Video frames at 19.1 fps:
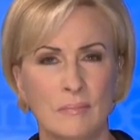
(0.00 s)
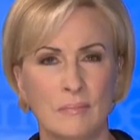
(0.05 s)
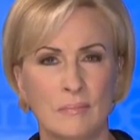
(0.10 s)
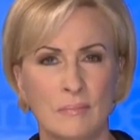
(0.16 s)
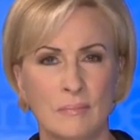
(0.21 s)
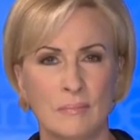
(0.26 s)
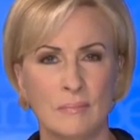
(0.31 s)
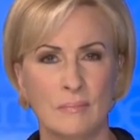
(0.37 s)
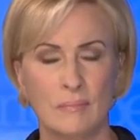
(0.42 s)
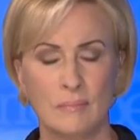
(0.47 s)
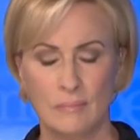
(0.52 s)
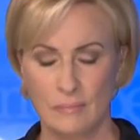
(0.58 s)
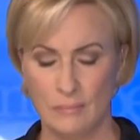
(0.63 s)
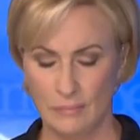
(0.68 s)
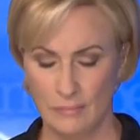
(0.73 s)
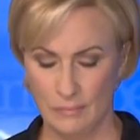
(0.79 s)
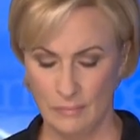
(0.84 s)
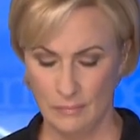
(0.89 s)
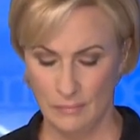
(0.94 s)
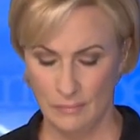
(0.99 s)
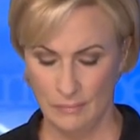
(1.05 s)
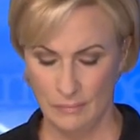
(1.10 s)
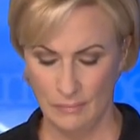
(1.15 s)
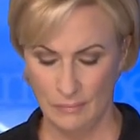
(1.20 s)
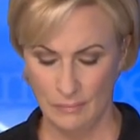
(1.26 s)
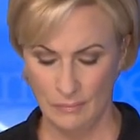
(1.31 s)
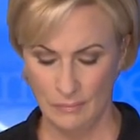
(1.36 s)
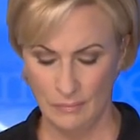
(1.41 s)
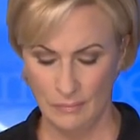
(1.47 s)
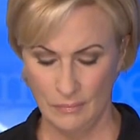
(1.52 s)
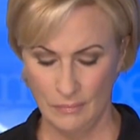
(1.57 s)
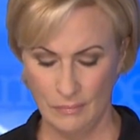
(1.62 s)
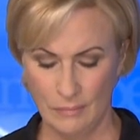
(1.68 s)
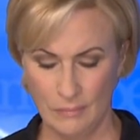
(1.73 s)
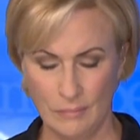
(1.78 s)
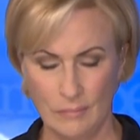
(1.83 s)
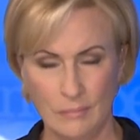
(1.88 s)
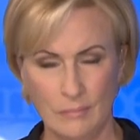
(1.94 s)

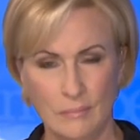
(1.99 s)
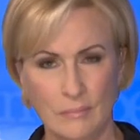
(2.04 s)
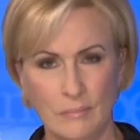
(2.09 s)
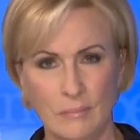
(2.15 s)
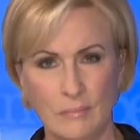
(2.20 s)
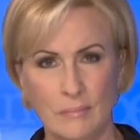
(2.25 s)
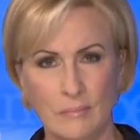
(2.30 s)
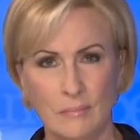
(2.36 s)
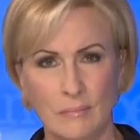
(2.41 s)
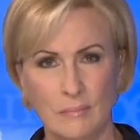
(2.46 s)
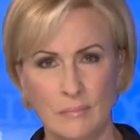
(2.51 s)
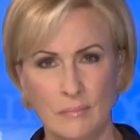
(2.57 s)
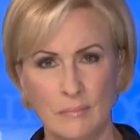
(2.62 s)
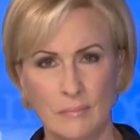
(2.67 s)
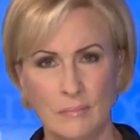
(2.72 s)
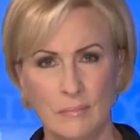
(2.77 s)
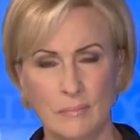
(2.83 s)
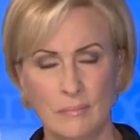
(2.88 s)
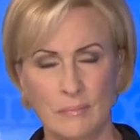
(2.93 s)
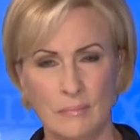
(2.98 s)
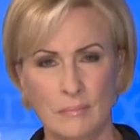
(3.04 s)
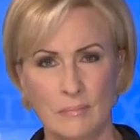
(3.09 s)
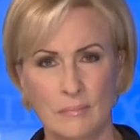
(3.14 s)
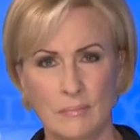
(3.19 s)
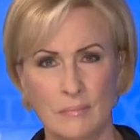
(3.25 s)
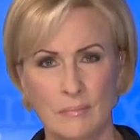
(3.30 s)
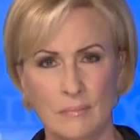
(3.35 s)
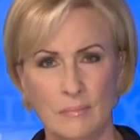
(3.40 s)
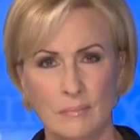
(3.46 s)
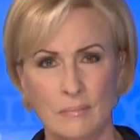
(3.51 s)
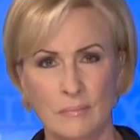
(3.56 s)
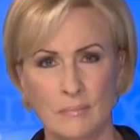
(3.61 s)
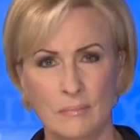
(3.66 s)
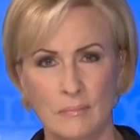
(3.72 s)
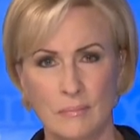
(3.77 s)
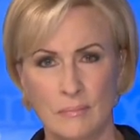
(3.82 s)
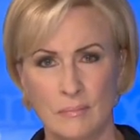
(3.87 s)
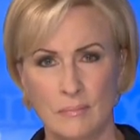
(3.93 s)

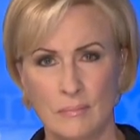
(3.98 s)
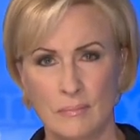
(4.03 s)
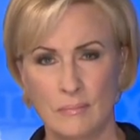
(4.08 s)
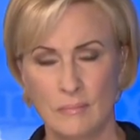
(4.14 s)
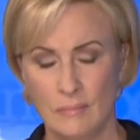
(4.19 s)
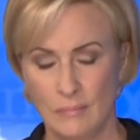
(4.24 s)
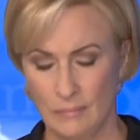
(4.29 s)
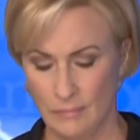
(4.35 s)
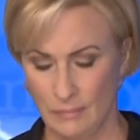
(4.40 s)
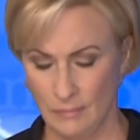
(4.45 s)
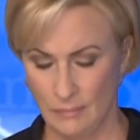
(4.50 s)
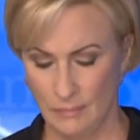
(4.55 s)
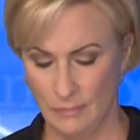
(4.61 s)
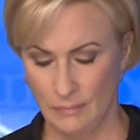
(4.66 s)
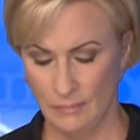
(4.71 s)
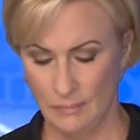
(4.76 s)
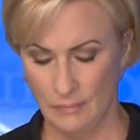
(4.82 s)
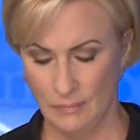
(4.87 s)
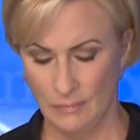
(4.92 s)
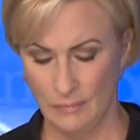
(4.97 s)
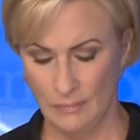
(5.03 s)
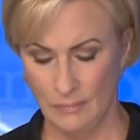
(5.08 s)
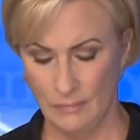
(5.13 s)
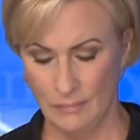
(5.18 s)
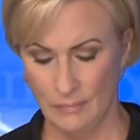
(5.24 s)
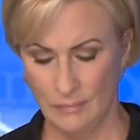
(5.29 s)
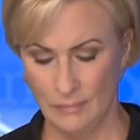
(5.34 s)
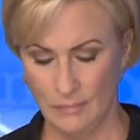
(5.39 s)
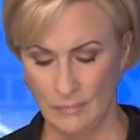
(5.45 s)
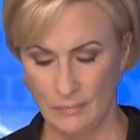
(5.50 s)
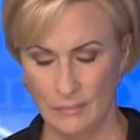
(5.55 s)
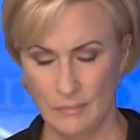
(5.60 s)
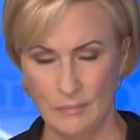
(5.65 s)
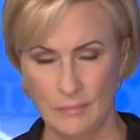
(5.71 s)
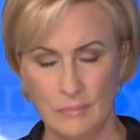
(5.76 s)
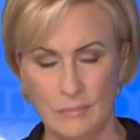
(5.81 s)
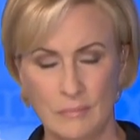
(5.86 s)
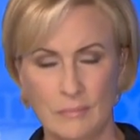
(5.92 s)

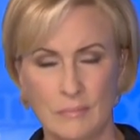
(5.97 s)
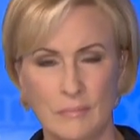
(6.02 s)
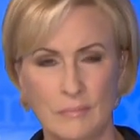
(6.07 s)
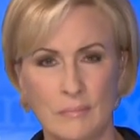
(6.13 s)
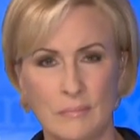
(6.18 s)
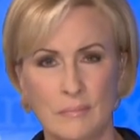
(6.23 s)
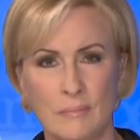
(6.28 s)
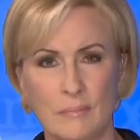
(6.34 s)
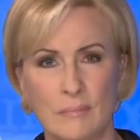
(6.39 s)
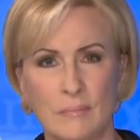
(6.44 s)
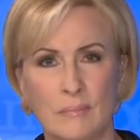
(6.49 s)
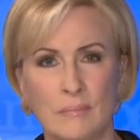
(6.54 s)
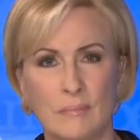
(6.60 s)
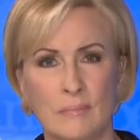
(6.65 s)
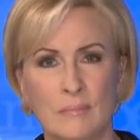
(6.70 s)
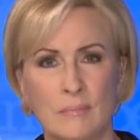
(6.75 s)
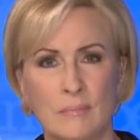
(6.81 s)
This person isn't speaking.